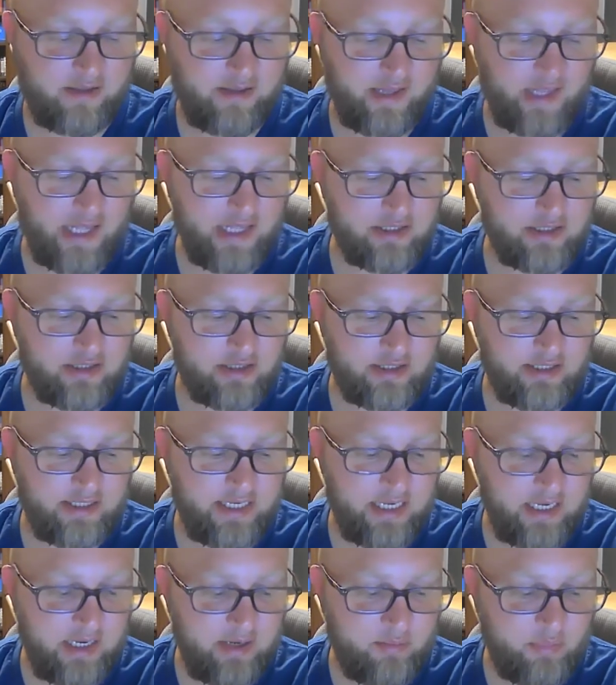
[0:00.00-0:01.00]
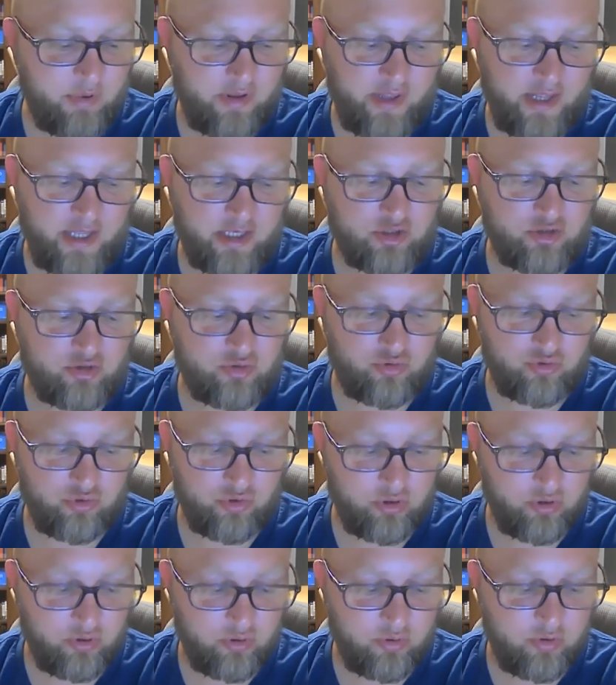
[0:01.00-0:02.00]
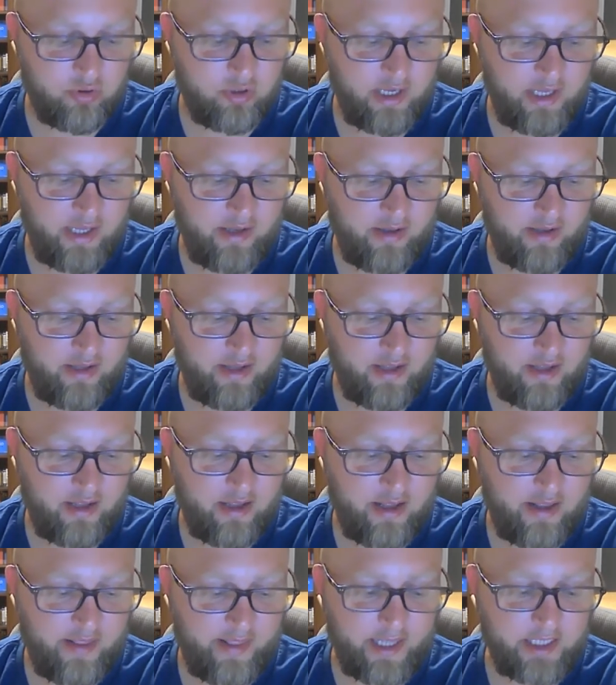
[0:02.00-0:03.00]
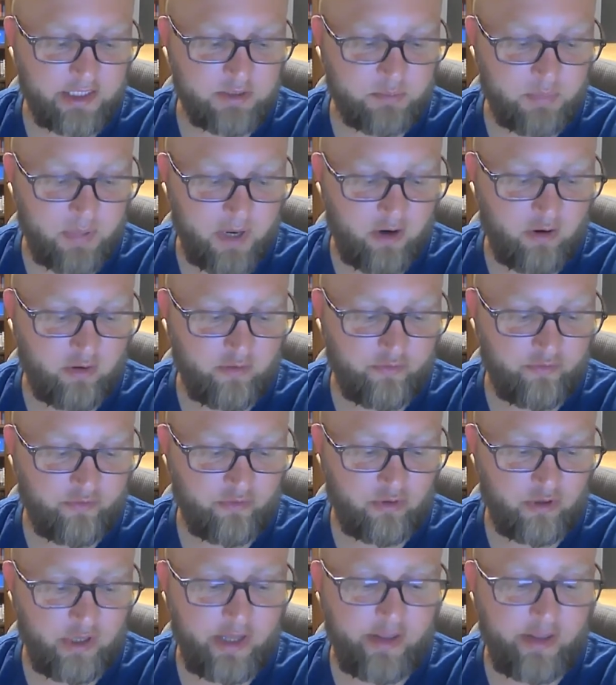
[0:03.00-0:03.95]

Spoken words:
that's deep and that's true and that's powerful,